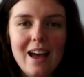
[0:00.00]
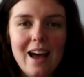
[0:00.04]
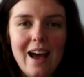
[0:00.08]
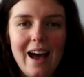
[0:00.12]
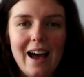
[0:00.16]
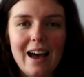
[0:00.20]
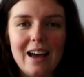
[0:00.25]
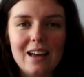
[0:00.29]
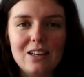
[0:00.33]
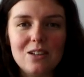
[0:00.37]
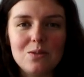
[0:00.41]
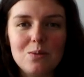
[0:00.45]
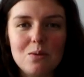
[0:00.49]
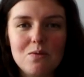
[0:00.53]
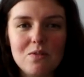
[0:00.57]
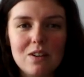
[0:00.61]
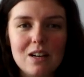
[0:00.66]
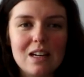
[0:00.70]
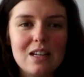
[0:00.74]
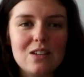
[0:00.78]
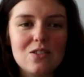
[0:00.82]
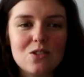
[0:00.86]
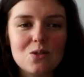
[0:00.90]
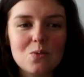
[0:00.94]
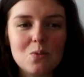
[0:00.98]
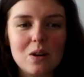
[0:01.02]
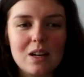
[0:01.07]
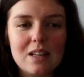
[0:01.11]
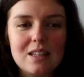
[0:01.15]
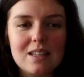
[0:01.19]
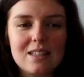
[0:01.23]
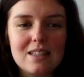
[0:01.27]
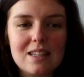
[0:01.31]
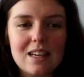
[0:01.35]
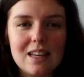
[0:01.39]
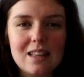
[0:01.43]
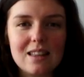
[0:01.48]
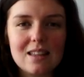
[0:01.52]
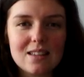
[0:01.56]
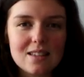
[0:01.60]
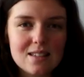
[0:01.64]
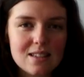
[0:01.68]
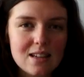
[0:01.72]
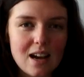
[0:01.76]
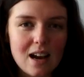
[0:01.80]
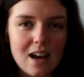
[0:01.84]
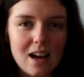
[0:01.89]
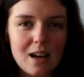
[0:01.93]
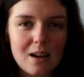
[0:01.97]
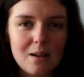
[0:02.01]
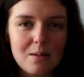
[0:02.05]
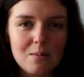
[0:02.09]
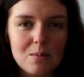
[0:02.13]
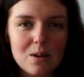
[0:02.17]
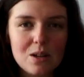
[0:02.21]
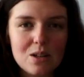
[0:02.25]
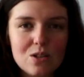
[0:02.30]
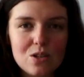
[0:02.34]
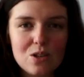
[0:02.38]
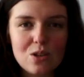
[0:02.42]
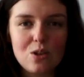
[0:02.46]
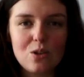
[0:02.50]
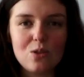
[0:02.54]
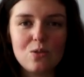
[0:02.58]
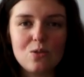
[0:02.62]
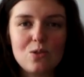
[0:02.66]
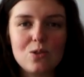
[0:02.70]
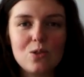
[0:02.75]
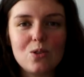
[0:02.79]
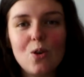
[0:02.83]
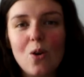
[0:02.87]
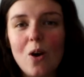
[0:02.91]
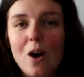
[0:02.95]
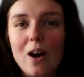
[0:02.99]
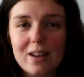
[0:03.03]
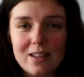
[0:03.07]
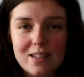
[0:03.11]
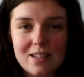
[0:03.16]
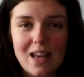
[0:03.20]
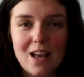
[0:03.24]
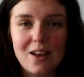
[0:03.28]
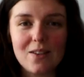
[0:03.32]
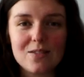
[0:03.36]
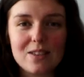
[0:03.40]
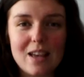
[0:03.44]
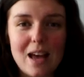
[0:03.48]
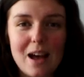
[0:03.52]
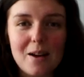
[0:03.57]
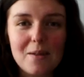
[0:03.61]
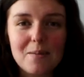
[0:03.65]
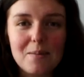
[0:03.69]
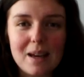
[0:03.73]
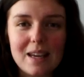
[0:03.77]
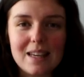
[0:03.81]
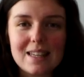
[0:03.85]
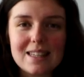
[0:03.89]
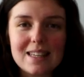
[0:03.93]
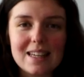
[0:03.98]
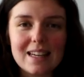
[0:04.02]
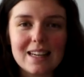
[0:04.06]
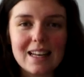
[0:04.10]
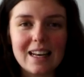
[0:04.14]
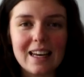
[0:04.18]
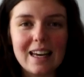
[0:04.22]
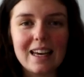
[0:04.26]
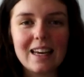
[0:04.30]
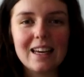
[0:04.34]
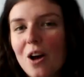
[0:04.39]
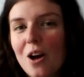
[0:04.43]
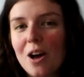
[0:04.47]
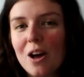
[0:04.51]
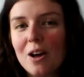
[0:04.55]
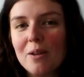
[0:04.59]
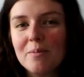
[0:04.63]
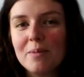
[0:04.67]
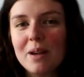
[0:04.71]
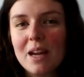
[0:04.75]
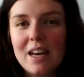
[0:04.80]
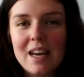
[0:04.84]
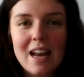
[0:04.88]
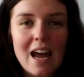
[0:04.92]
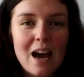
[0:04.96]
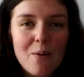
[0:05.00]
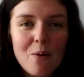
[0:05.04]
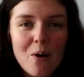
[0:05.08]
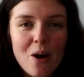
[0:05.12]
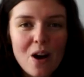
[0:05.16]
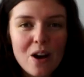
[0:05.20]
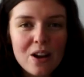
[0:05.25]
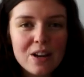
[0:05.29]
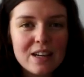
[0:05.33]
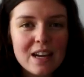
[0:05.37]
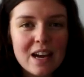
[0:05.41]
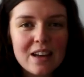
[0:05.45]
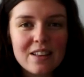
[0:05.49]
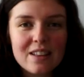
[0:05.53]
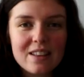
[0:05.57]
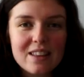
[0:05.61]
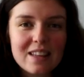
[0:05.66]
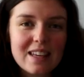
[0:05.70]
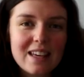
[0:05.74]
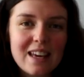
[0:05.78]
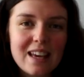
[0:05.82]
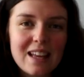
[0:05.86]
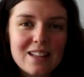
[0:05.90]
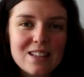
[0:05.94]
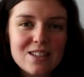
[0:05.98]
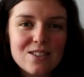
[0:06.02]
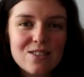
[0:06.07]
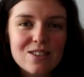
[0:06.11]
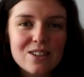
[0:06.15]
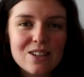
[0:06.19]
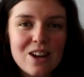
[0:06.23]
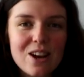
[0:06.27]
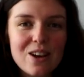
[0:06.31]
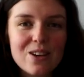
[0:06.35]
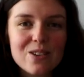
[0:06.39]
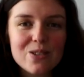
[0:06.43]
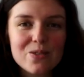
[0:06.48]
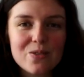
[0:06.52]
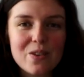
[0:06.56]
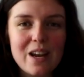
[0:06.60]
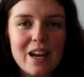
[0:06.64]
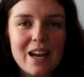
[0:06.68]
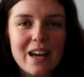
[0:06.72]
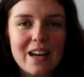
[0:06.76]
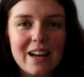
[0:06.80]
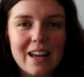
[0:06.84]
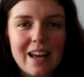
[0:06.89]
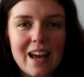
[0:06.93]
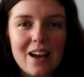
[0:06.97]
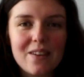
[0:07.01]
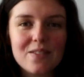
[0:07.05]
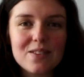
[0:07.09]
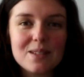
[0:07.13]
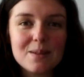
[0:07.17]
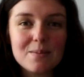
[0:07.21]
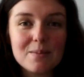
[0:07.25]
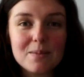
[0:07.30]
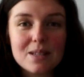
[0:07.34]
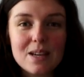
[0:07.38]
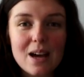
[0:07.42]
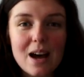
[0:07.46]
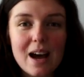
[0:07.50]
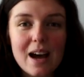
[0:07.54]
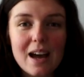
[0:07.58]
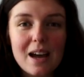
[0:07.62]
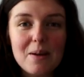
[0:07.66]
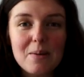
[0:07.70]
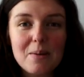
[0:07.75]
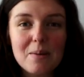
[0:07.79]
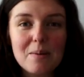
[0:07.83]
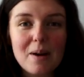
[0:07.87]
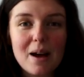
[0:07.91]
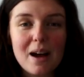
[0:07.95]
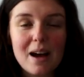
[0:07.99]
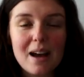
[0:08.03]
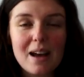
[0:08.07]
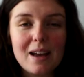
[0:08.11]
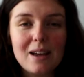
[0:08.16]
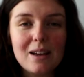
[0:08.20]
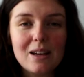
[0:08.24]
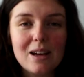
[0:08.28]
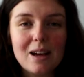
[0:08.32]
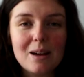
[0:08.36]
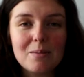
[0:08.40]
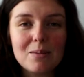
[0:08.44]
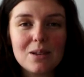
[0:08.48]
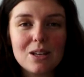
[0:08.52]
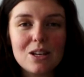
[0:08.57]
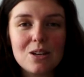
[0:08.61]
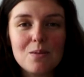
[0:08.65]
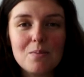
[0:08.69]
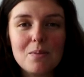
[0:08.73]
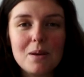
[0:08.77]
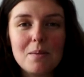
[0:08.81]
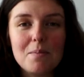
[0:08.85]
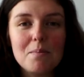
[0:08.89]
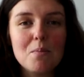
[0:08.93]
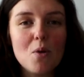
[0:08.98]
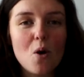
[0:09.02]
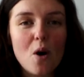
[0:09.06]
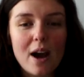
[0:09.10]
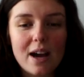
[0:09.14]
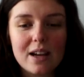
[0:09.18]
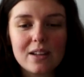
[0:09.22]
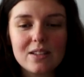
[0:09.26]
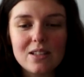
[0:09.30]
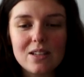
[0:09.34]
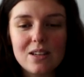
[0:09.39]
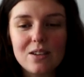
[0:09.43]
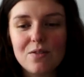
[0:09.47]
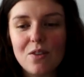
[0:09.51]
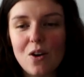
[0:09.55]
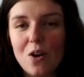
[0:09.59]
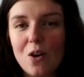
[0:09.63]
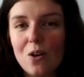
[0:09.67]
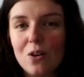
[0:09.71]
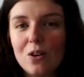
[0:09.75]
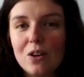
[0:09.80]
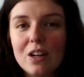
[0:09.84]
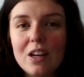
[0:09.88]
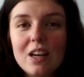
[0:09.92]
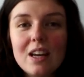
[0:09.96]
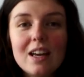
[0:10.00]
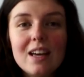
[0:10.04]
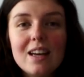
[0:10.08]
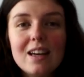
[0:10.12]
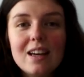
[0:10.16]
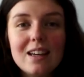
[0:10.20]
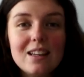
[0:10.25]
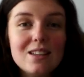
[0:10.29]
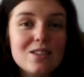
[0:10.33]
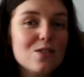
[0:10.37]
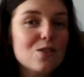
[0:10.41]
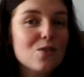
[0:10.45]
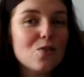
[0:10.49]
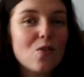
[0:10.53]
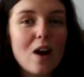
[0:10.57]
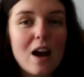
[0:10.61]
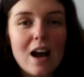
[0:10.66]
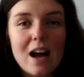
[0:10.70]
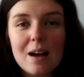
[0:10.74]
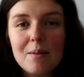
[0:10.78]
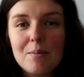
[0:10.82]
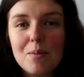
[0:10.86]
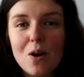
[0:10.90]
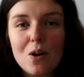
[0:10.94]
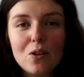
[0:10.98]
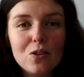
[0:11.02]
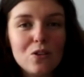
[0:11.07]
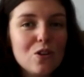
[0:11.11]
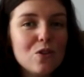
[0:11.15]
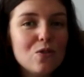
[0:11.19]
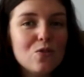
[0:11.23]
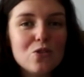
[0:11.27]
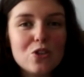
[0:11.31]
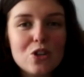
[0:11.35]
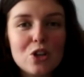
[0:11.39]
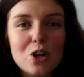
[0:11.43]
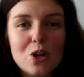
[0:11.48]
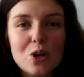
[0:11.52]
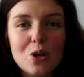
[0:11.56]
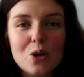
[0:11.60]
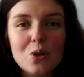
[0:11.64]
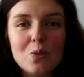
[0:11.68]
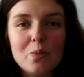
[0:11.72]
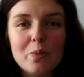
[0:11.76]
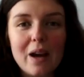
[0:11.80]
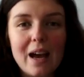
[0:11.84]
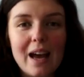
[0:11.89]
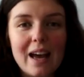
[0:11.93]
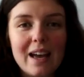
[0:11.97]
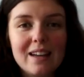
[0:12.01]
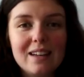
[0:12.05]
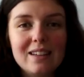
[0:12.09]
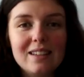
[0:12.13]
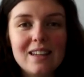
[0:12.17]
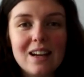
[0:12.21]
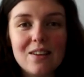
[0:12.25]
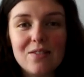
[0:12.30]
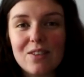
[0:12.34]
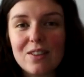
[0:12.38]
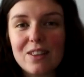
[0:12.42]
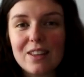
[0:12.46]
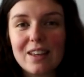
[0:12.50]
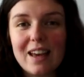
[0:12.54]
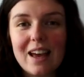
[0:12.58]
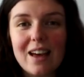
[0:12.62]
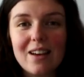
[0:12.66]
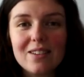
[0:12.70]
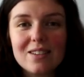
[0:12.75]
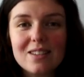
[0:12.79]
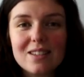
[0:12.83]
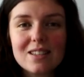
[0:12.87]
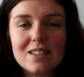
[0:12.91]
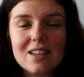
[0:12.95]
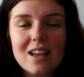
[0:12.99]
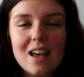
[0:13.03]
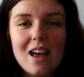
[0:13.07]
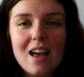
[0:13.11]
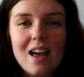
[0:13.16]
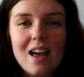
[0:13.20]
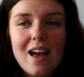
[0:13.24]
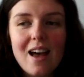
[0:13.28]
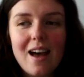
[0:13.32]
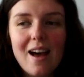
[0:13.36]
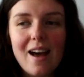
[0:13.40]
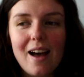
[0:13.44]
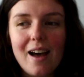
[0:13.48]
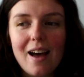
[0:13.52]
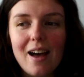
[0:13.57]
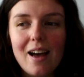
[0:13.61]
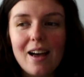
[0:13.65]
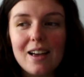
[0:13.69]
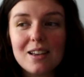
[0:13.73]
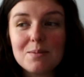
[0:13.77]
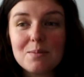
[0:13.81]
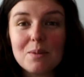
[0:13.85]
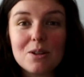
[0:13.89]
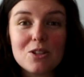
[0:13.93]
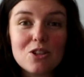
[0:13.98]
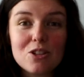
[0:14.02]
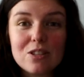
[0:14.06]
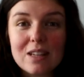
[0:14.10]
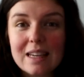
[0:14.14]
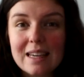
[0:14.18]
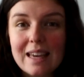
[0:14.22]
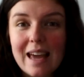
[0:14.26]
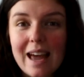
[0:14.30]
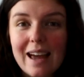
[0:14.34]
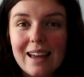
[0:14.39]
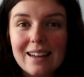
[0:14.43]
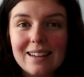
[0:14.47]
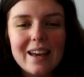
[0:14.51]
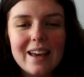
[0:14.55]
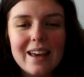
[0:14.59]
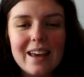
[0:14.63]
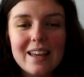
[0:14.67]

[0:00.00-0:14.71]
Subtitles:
And we really just wanted to take this time to sort ourselves out, basically. Now that the kids are in nursery and I have some time, I am going to be more active on Instagram, on YouTube, and everything else as much as I can.